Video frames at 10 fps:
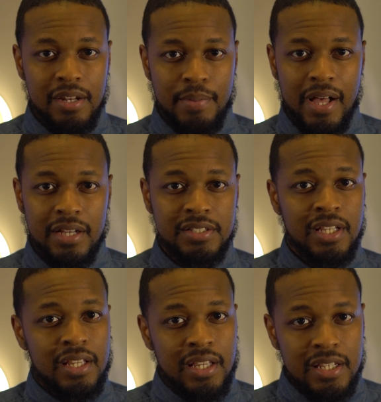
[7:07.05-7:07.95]
in the box
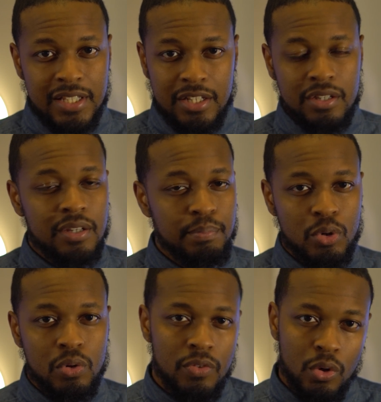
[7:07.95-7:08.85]
is a good
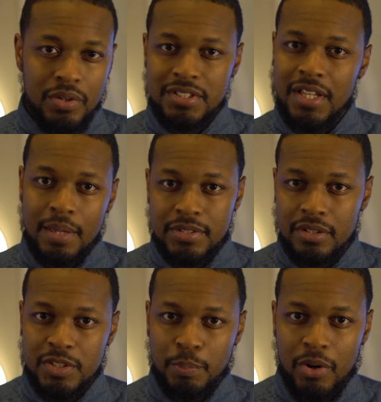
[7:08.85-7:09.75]
move on
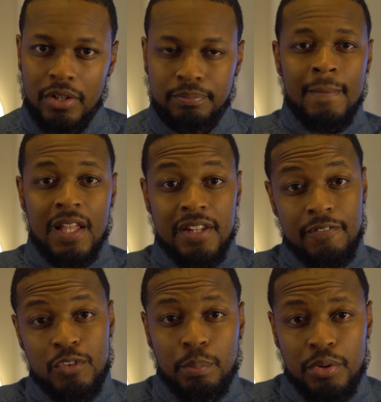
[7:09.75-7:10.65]
Samsung's part. Now,
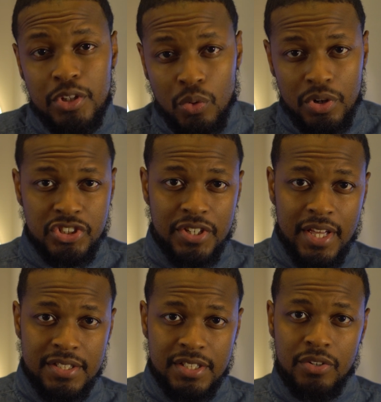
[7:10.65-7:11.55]
if you pre-ordered your
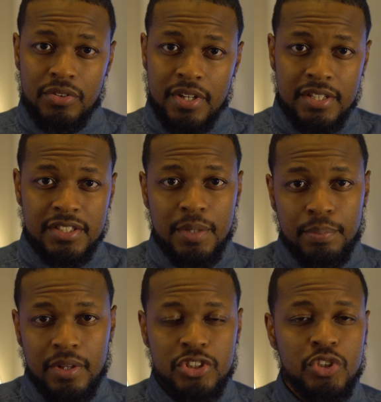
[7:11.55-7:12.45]
S8 or your S8
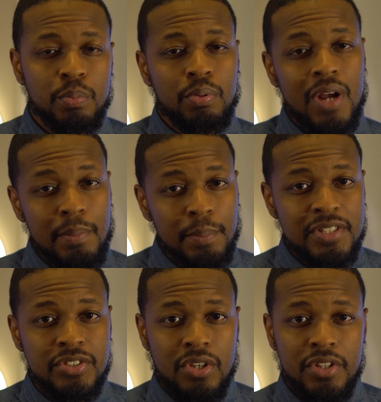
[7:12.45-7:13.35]
Plus, you probably
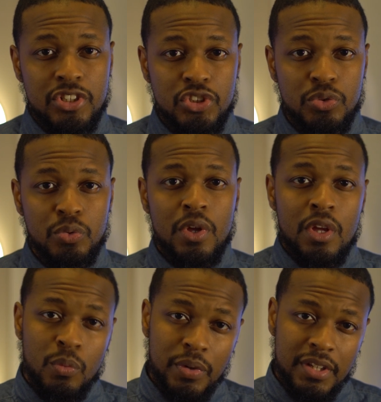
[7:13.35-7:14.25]
saw that you
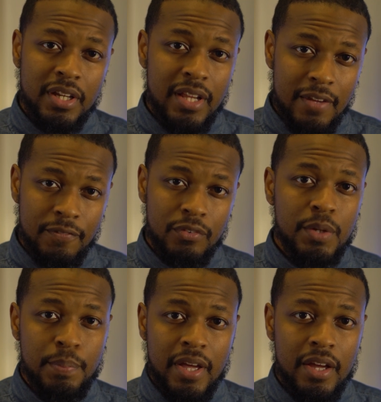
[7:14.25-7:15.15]
would get a
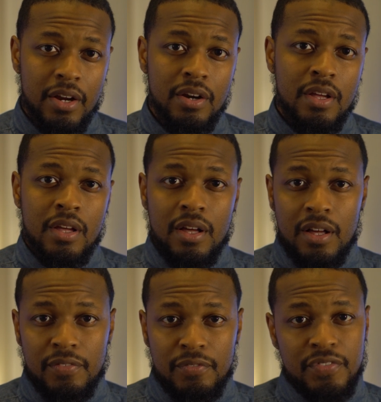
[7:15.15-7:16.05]
free pair
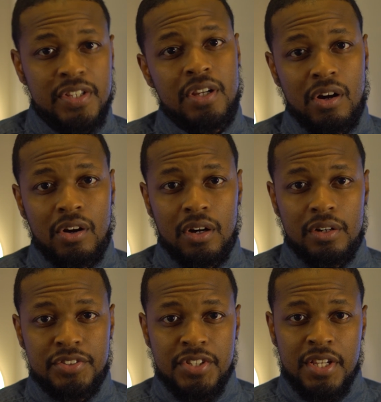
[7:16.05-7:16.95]
of
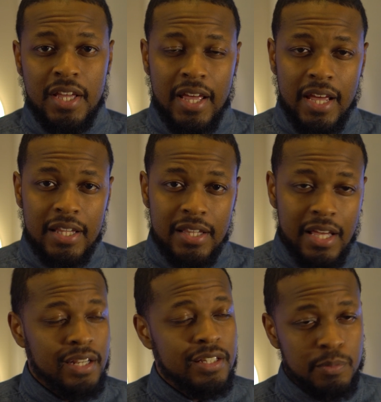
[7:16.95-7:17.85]
VRs, and
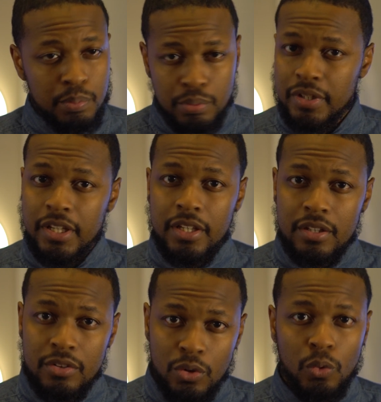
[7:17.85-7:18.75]
that is pretty
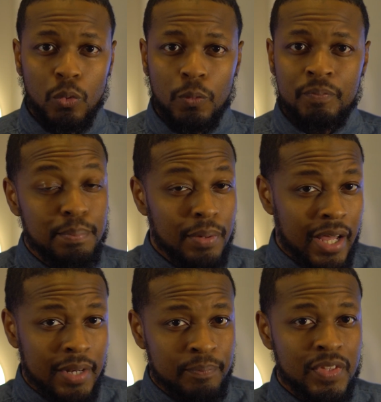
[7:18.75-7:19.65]
cool.
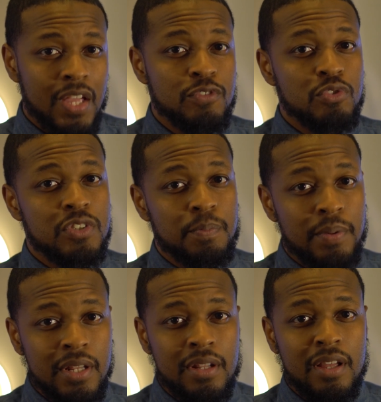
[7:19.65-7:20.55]
But if you
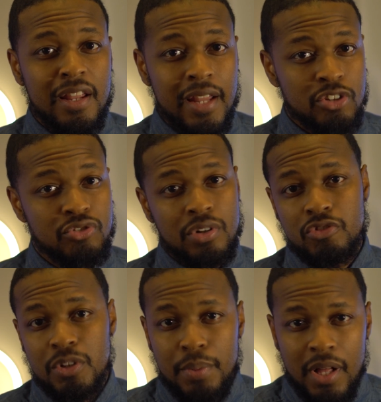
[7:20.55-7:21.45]
spend an extra
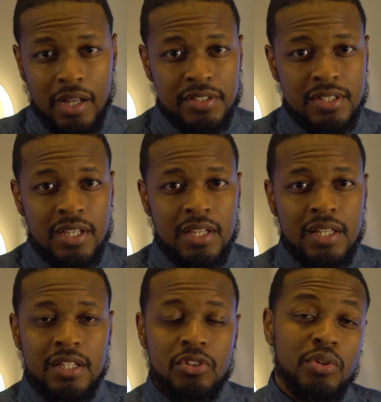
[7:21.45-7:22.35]
$100,
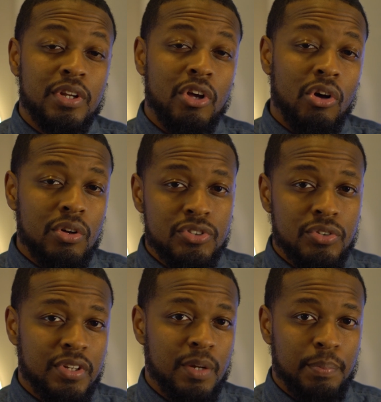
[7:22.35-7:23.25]
then you can
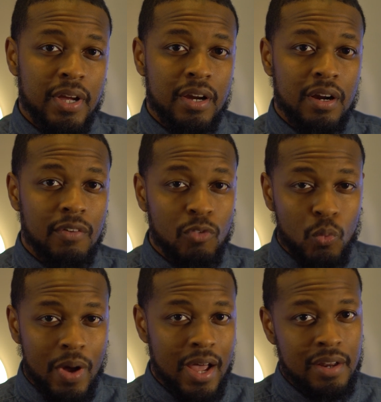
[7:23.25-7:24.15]
also get a pair of
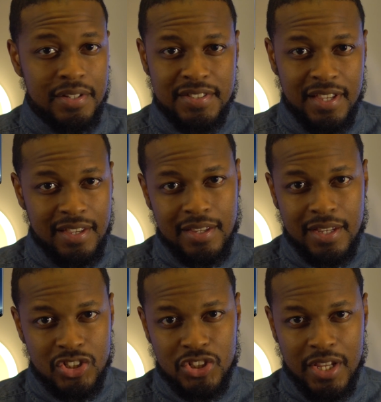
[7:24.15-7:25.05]
wireless
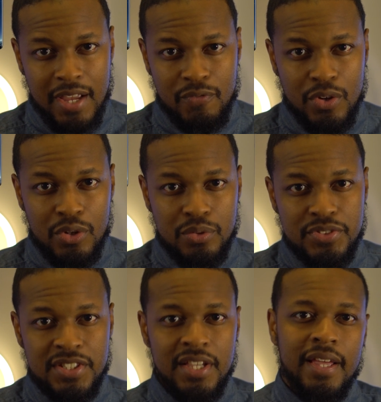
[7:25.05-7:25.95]
AKG
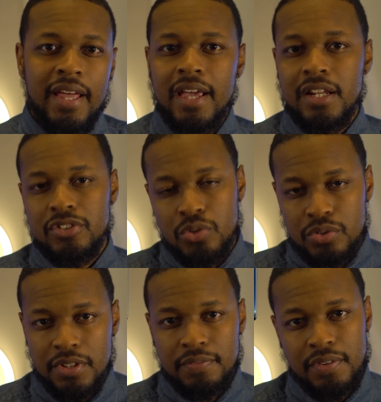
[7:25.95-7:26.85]
headphones and a
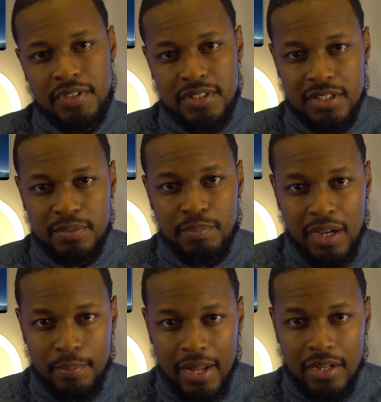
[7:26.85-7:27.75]
256
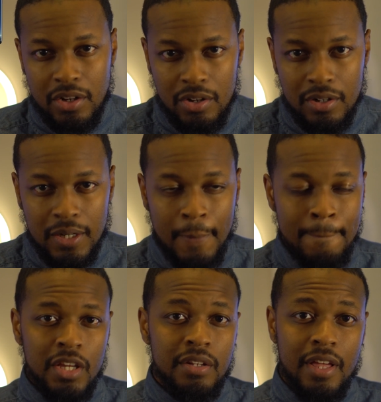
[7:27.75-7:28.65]
megabyte card.
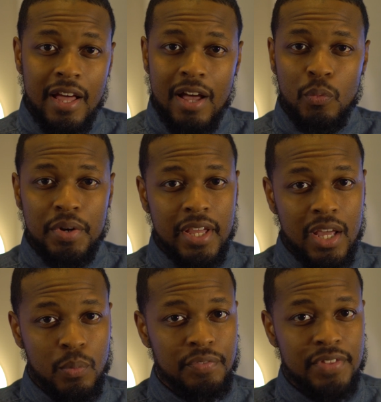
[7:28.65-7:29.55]
Now, I went
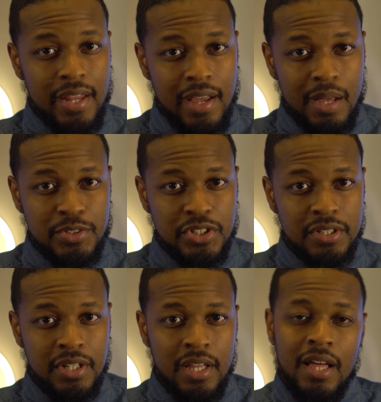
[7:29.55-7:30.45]
ahead with that
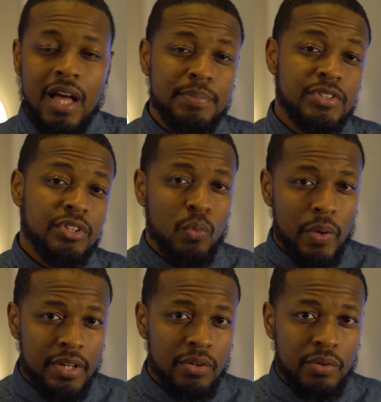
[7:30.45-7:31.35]
option. I'm still
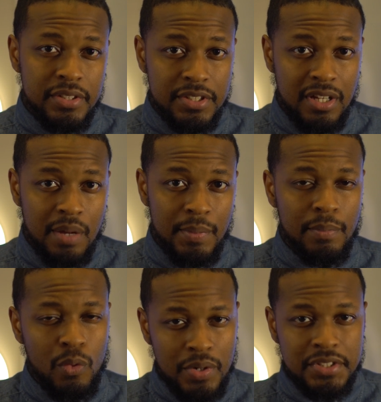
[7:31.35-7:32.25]
waiting on it to come in,
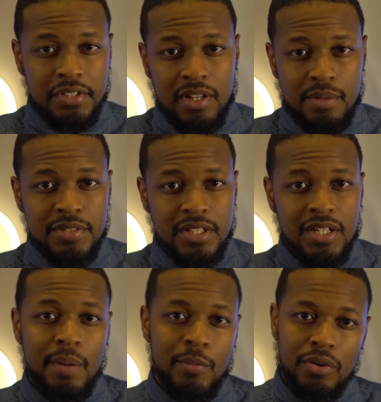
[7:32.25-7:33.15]
but once it comes
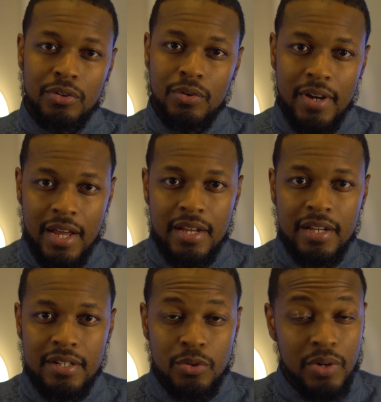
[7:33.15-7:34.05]
in, I'm gonna go ahead
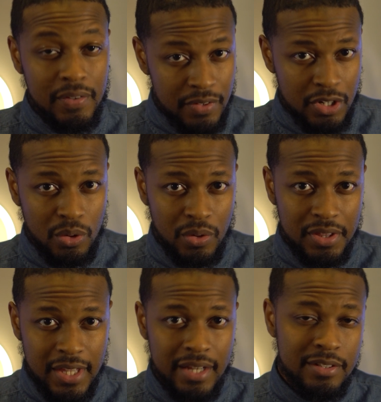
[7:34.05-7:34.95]
and do a video
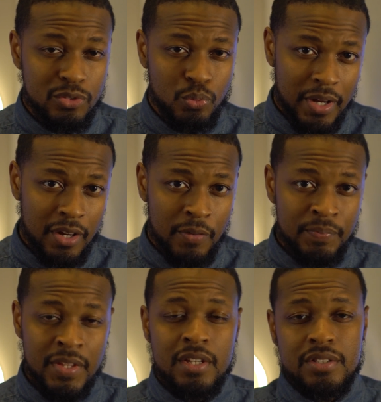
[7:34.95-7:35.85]
on that as well
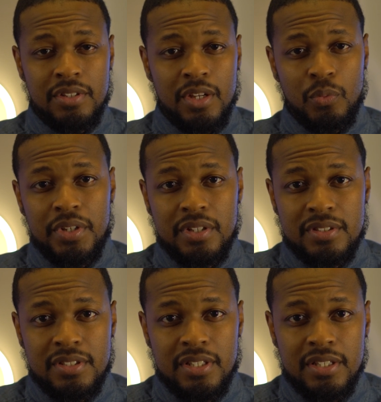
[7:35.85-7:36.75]
so that we can
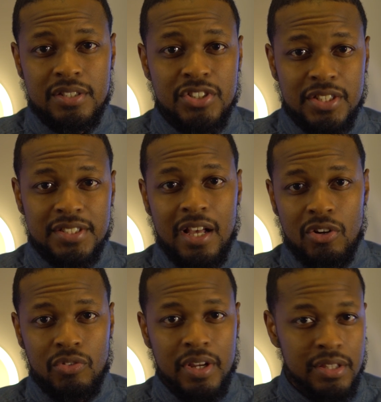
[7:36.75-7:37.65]
see just how
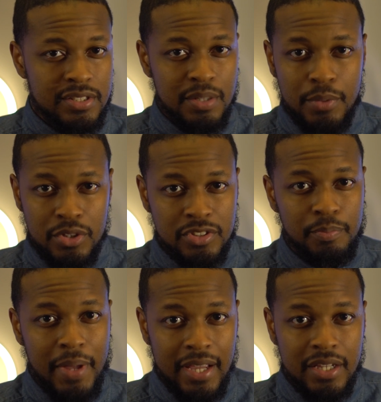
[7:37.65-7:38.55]
great this
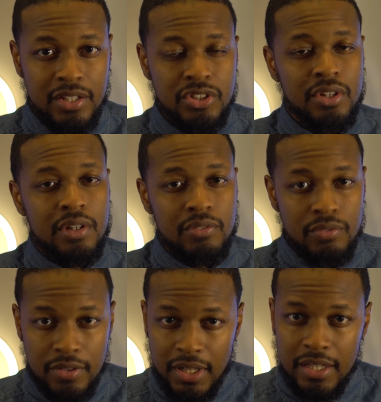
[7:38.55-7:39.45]
immersive package
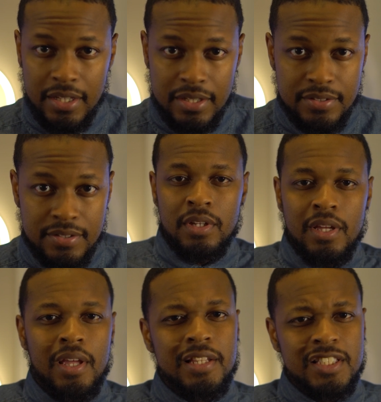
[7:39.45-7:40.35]
really is.
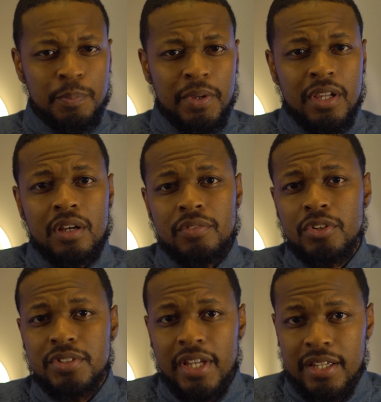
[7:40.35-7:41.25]
And speaking of
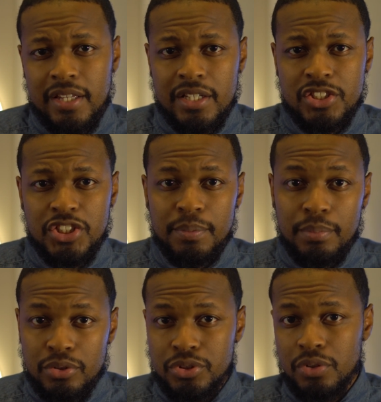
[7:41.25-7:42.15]
those AKG
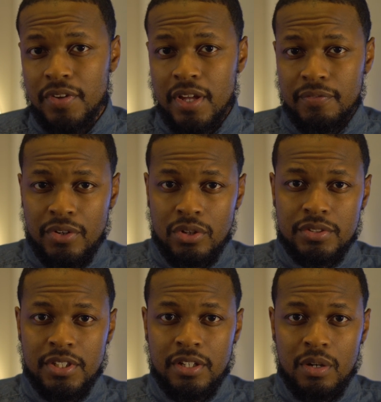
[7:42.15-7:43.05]
Bluetooth
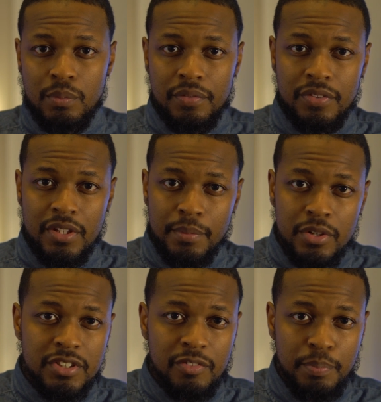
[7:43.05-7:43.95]
headphones that come with the
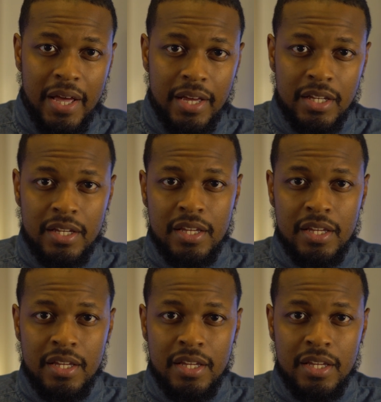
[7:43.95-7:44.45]
immersive pack,